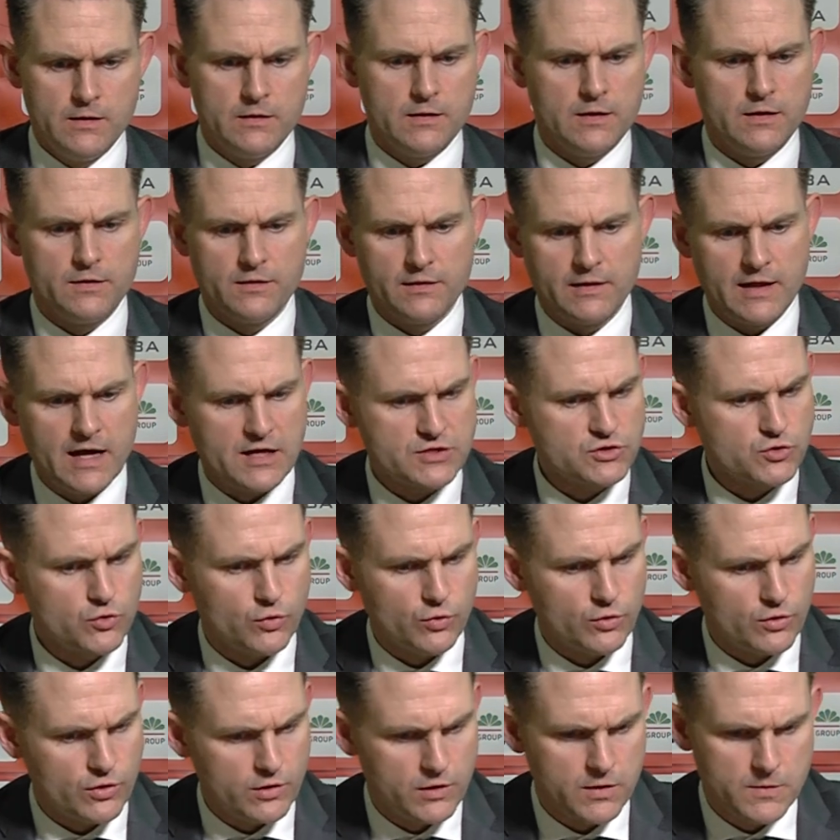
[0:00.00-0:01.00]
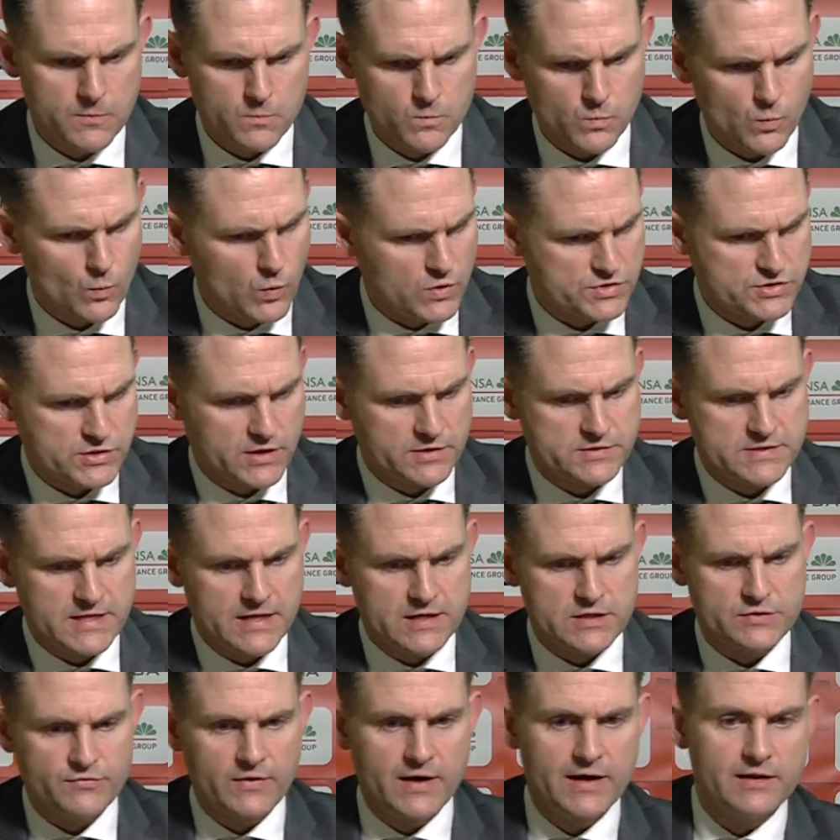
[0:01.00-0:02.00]
the last quarter was not
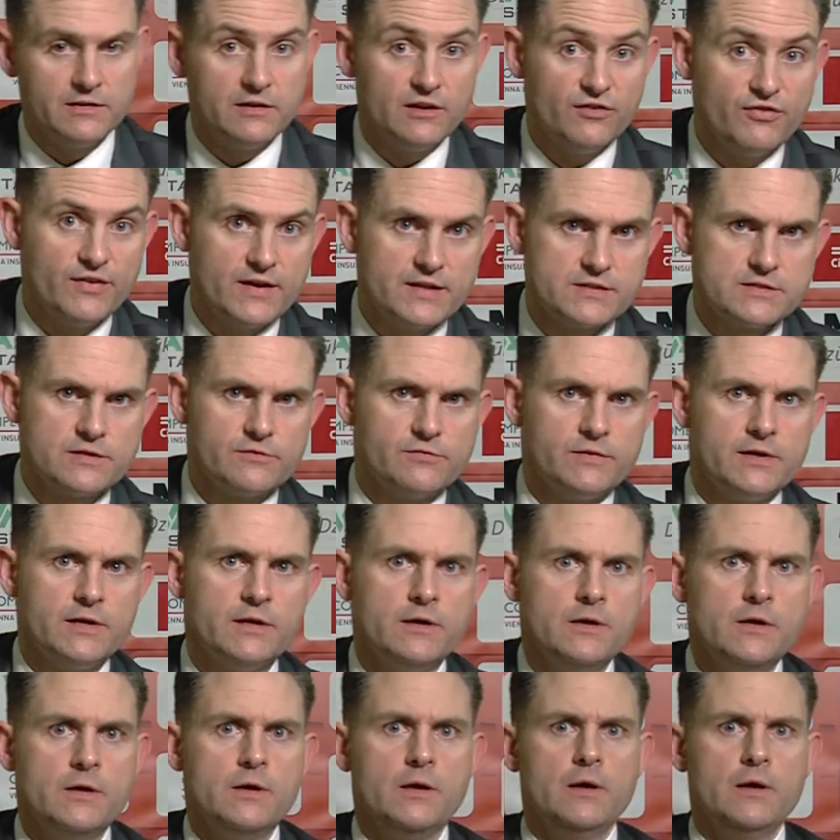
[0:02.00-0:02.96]
satisfying defensively,